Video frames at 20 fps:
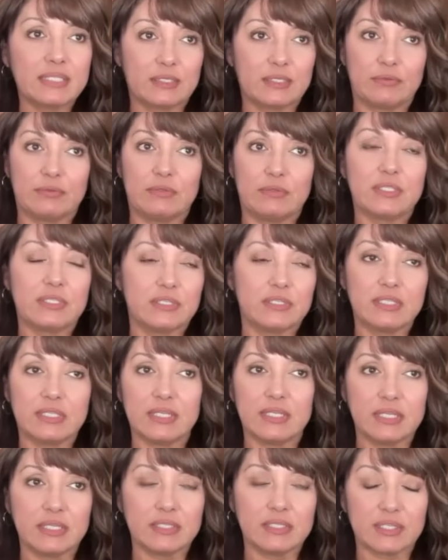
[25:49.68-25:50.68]
to to
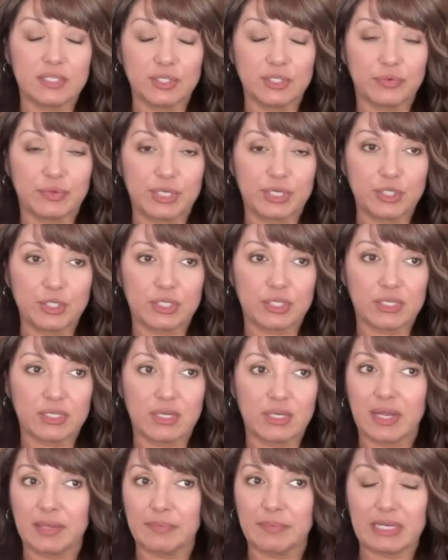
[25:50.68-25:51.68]
Diddy's
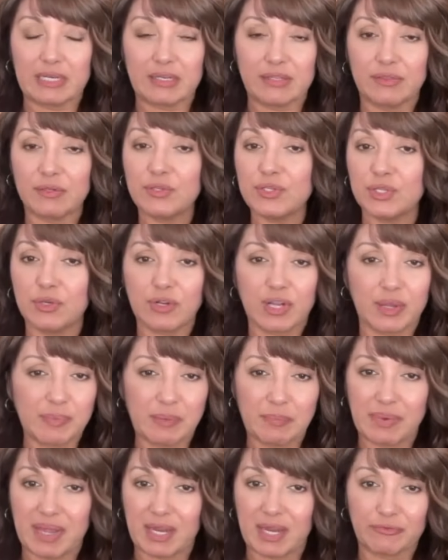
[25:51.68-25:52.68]
situation, I mean, there's no
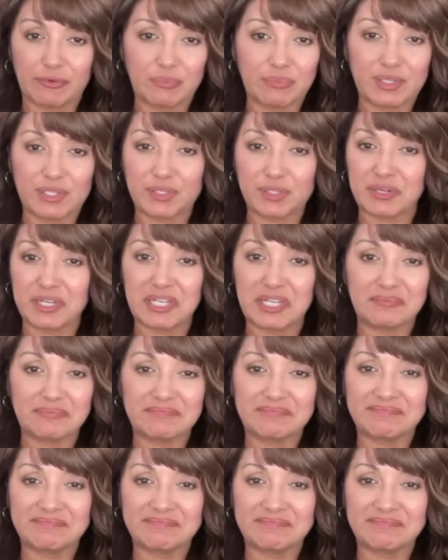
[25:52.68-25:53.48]
coming back from this, right?